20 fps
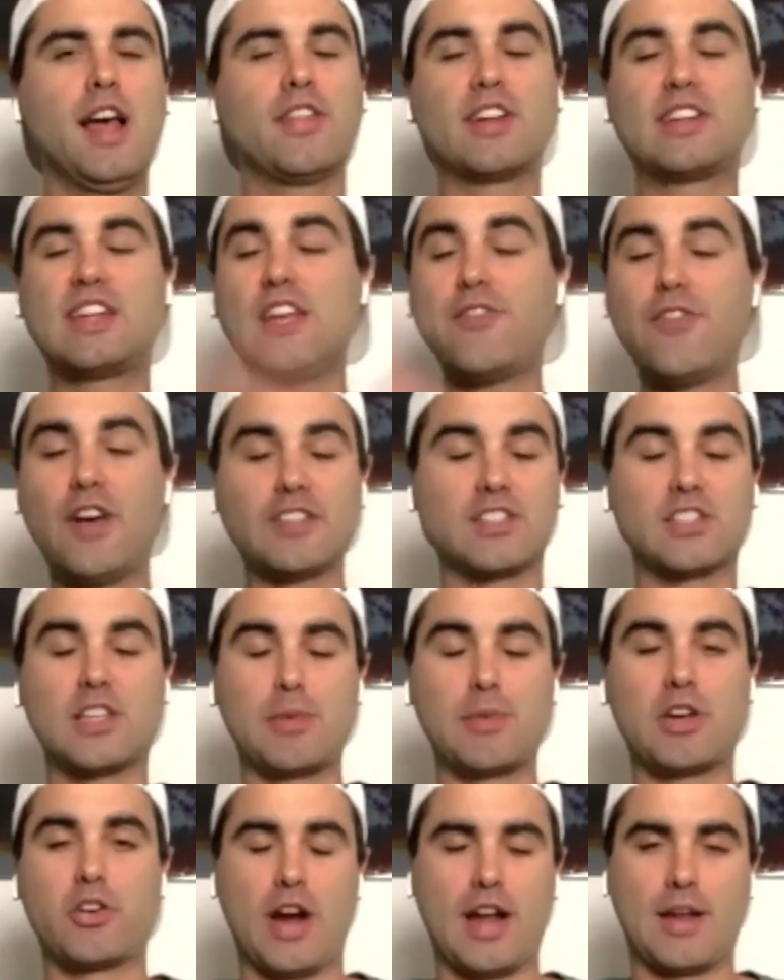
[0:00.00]
The defense is going
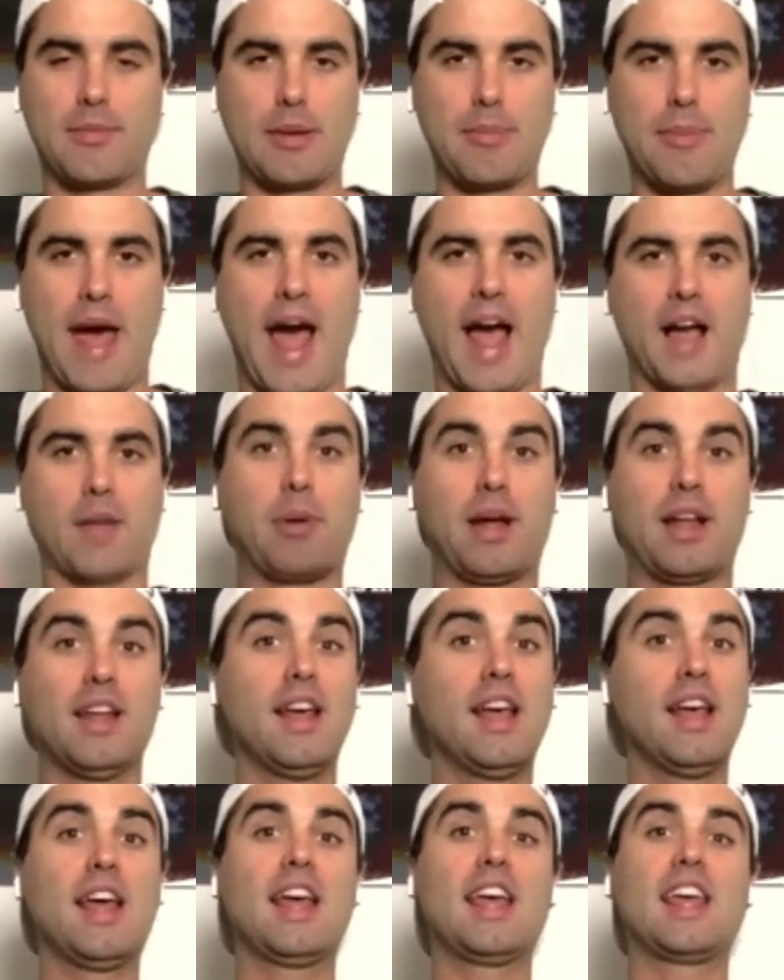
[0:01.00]
to be great and be back, but
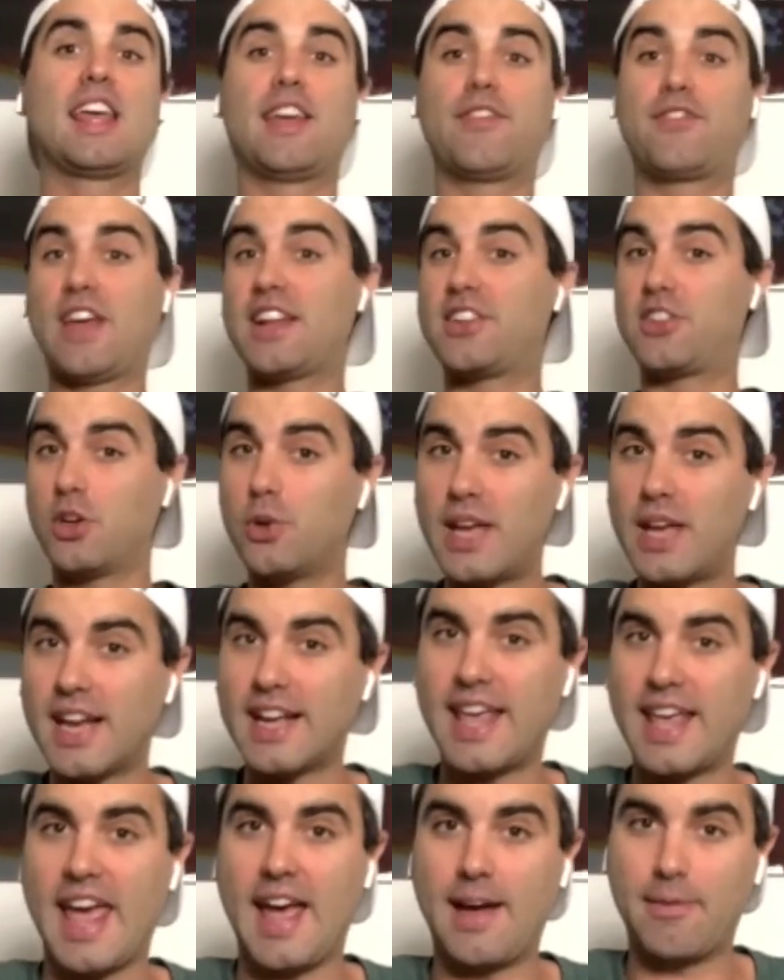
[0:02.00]
if they do get
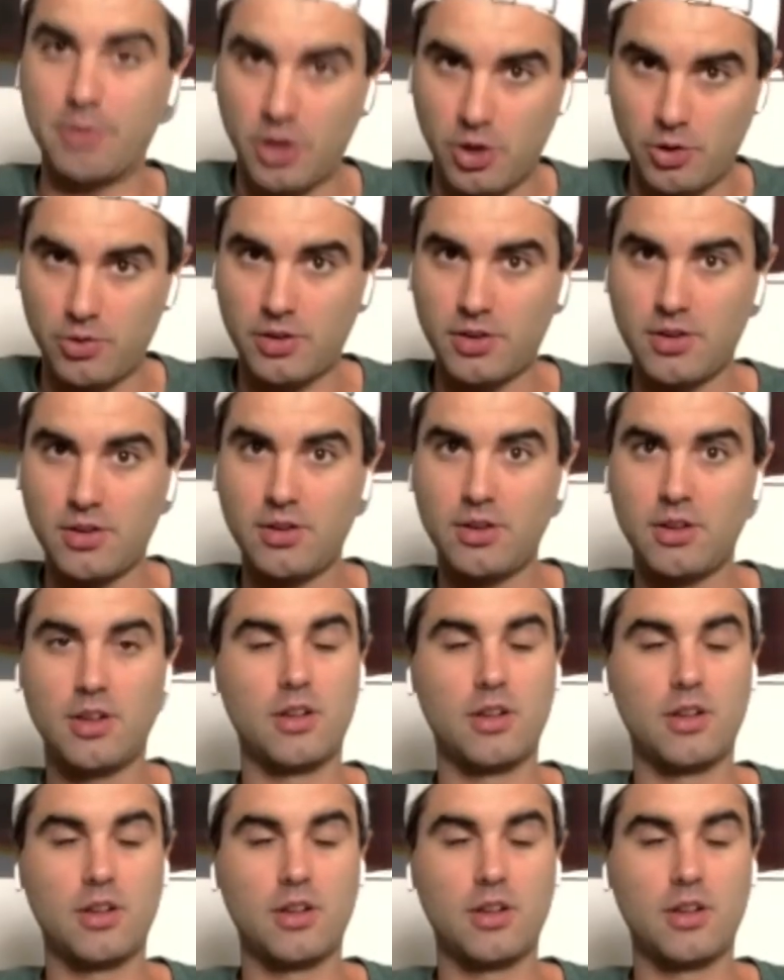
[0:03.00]
a Cam Newton,